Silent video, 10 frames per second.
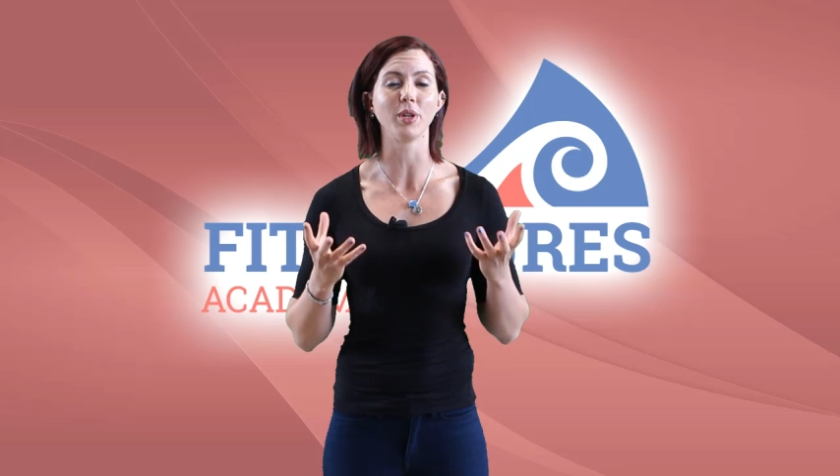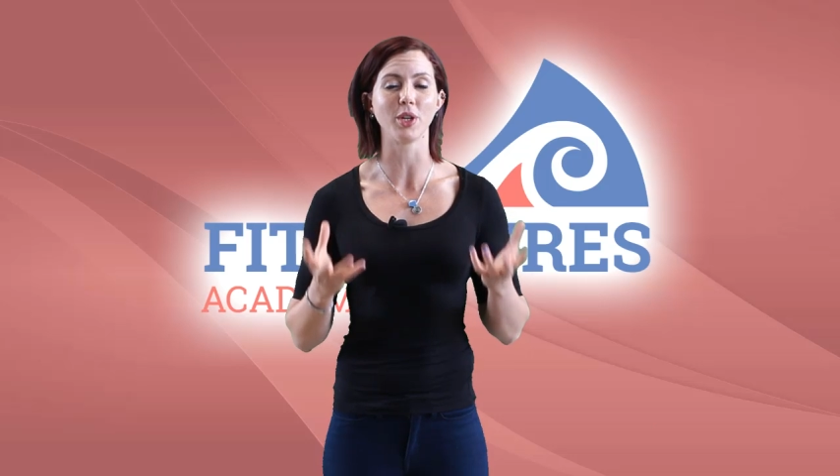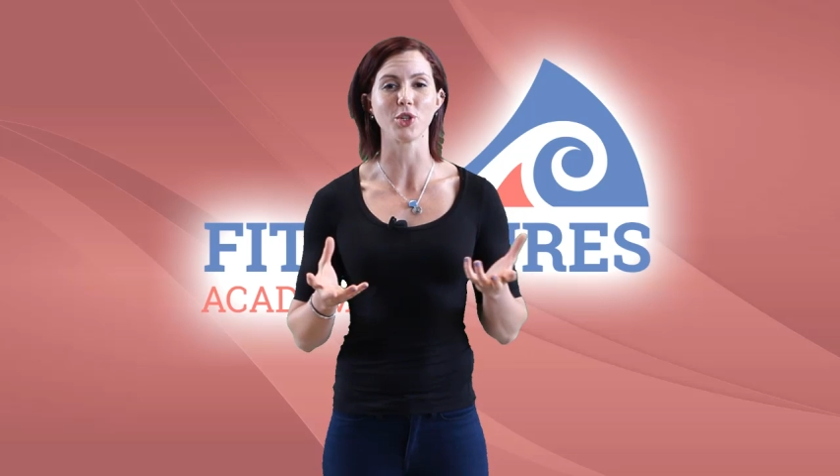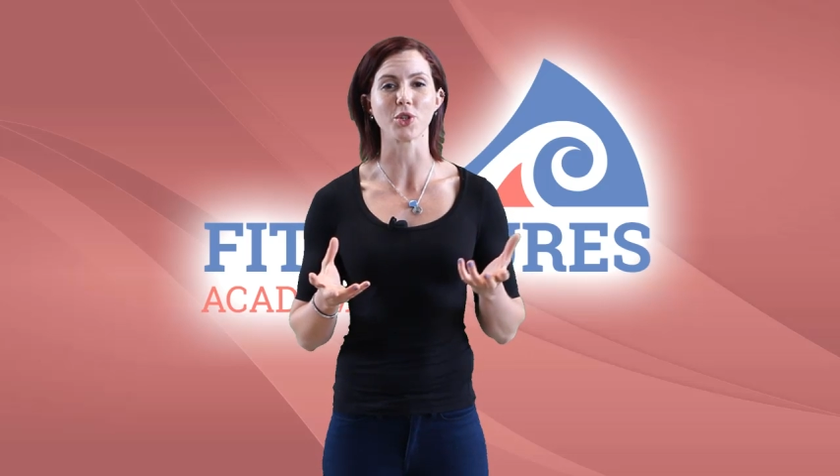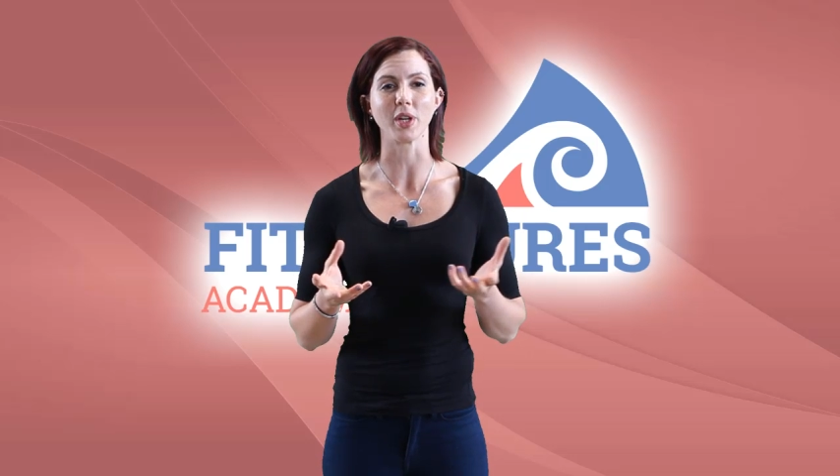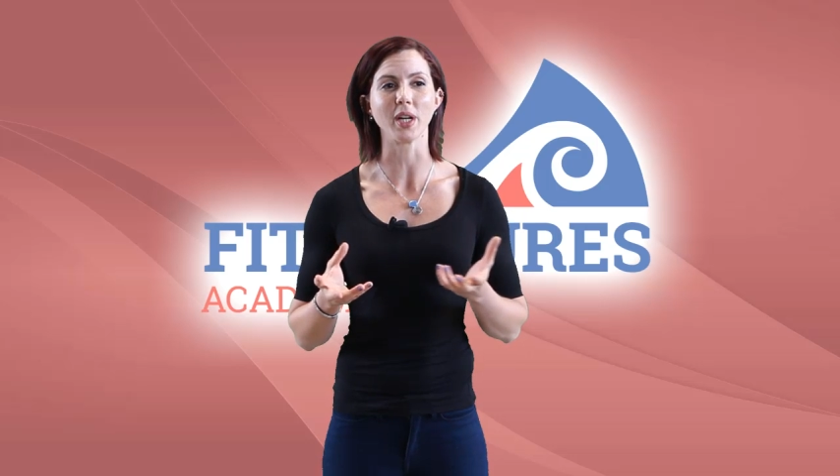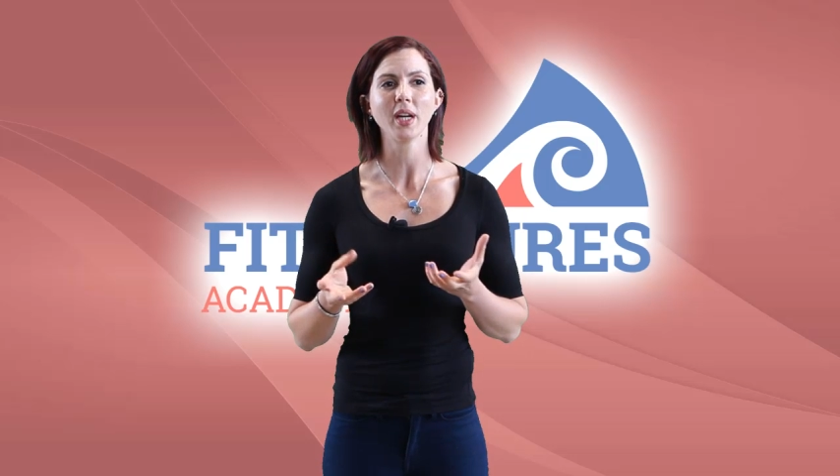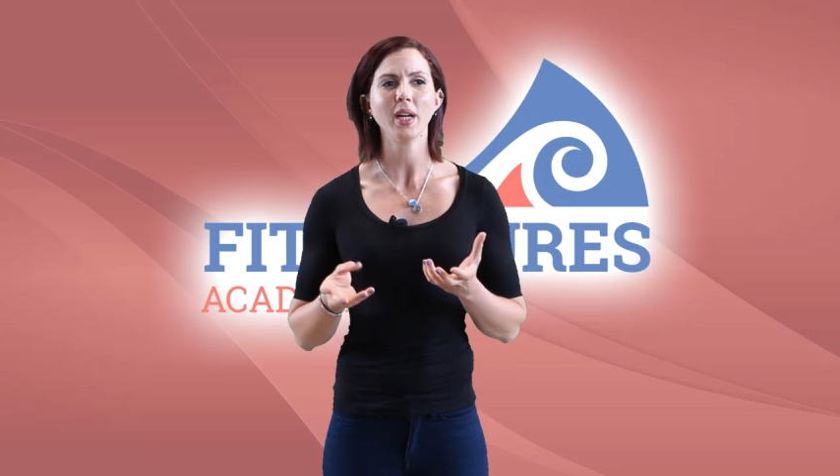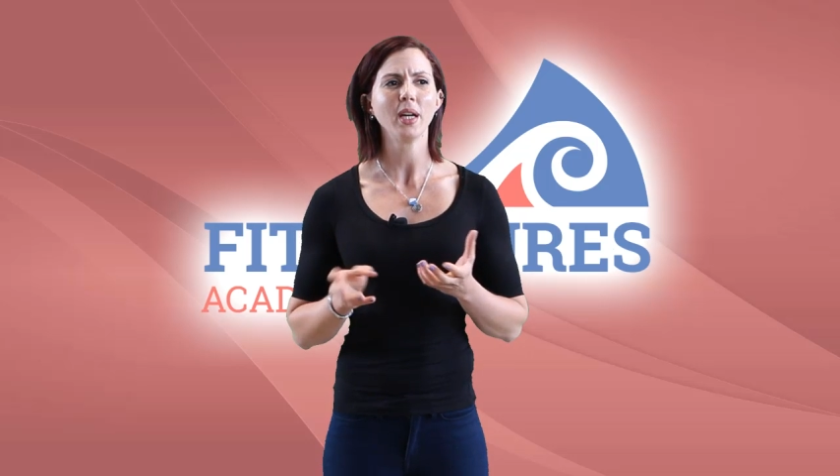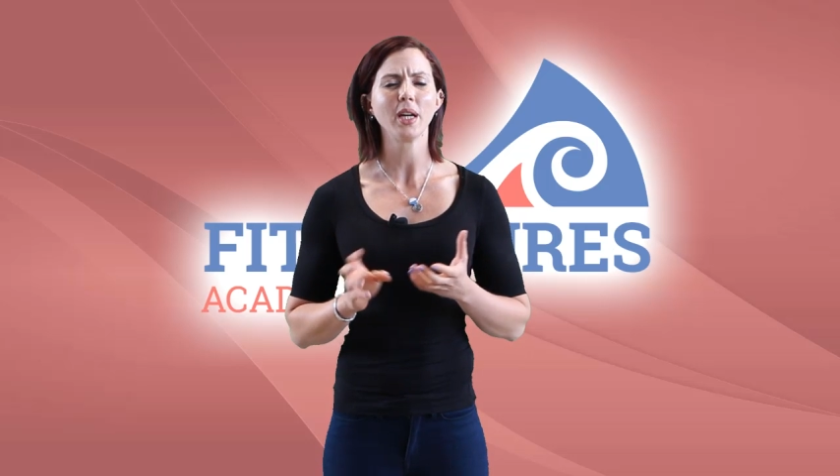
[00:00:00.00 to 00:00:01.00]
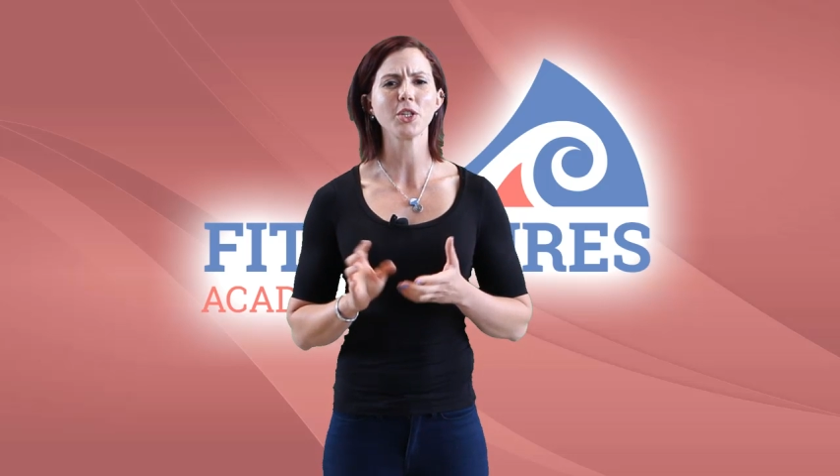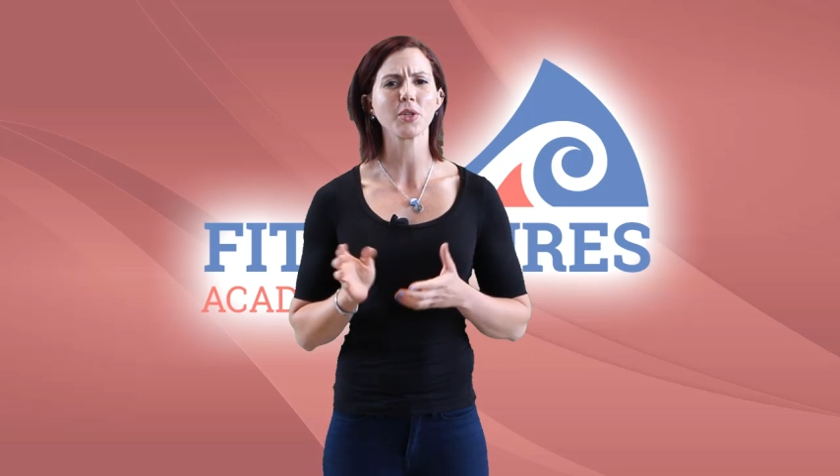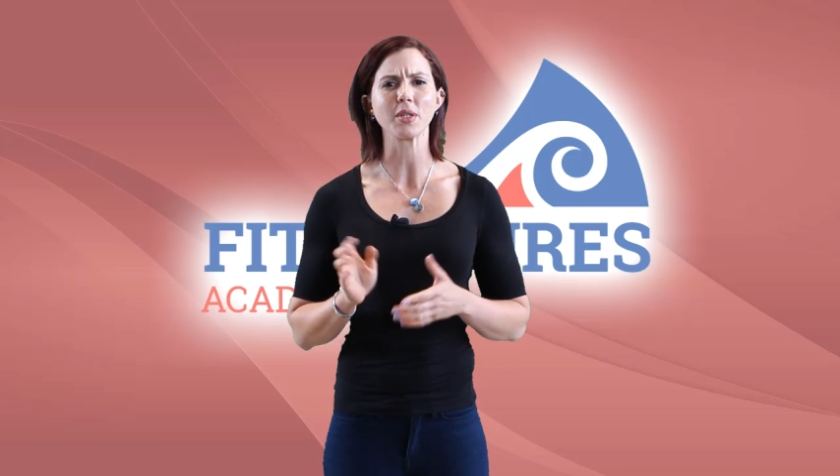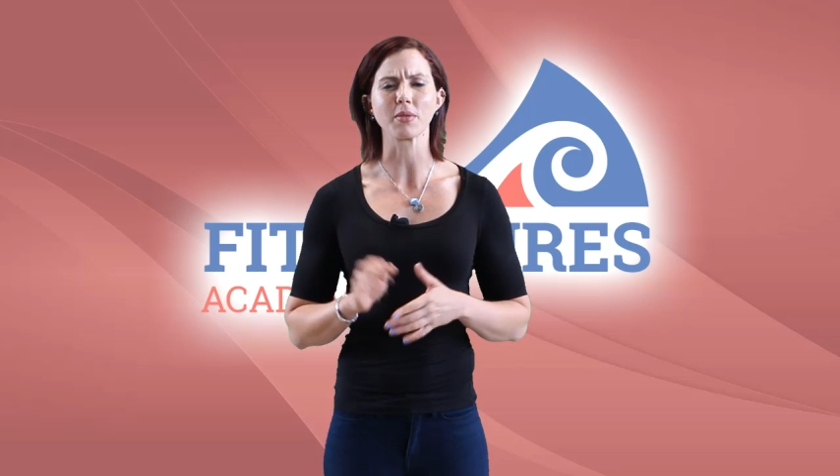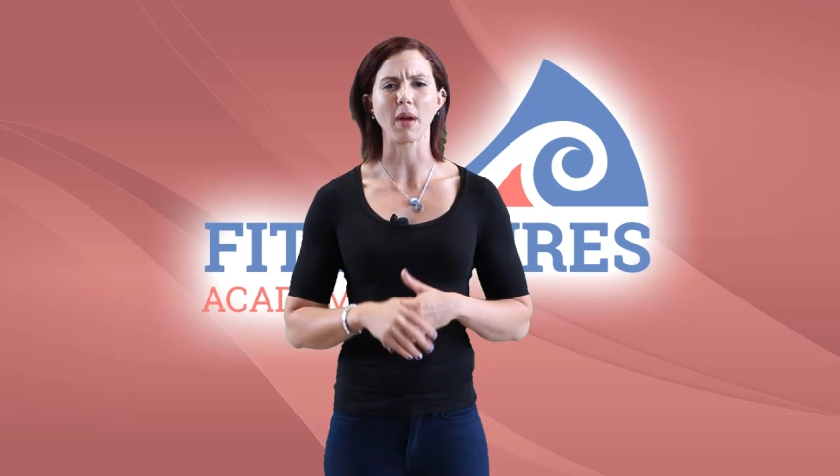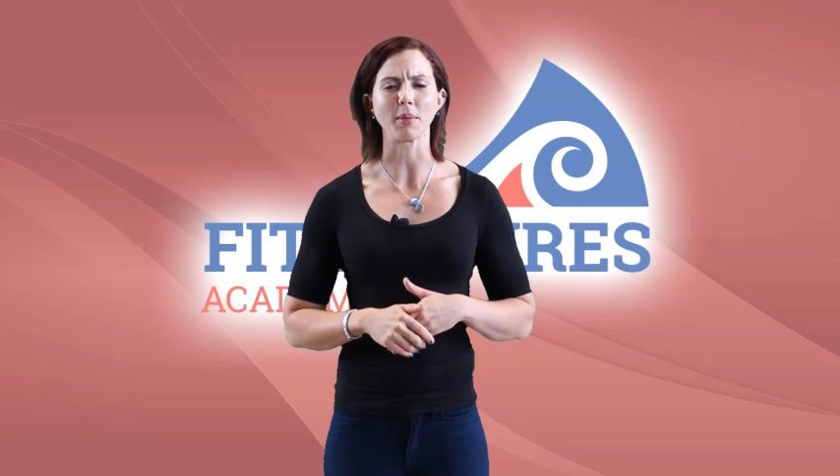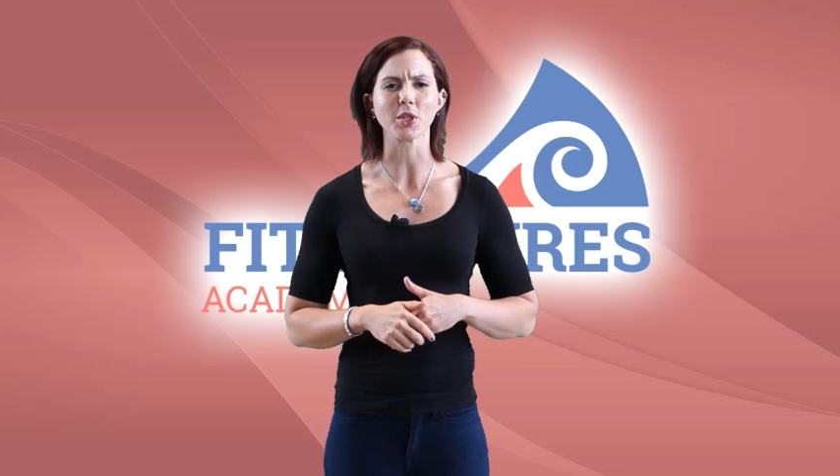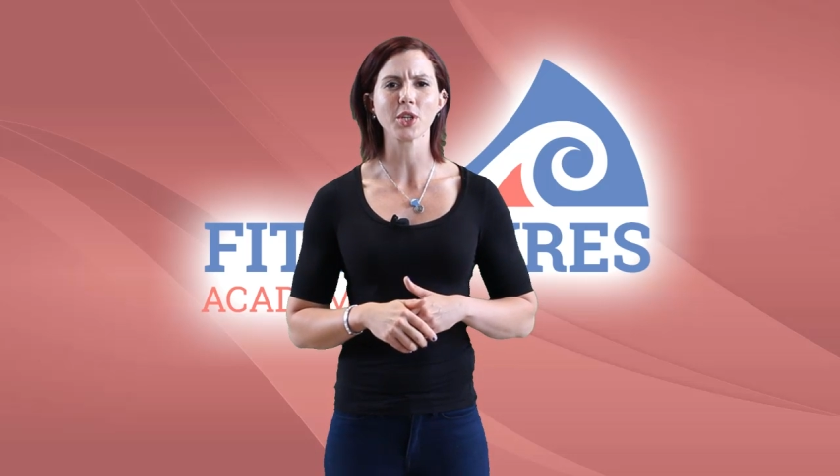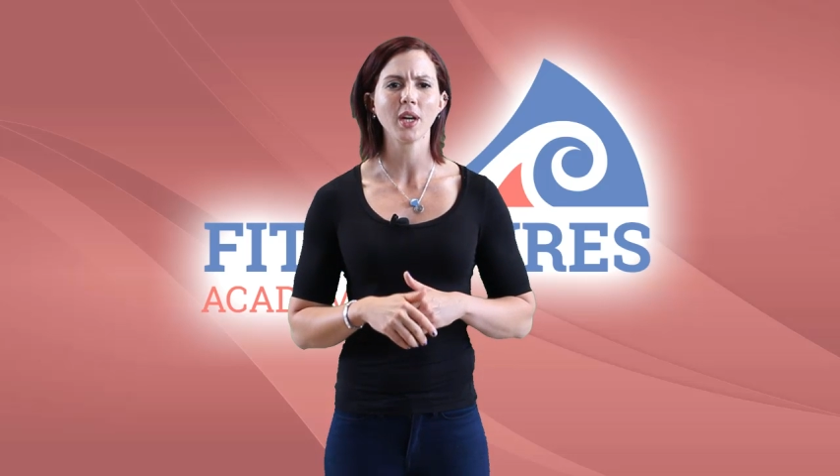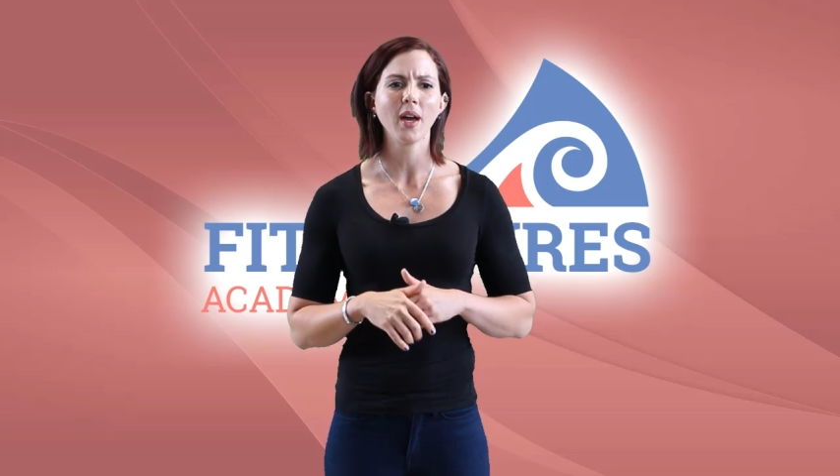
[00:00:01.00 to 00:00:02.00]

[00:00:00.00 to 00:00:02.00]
injury. Injury is rubbish.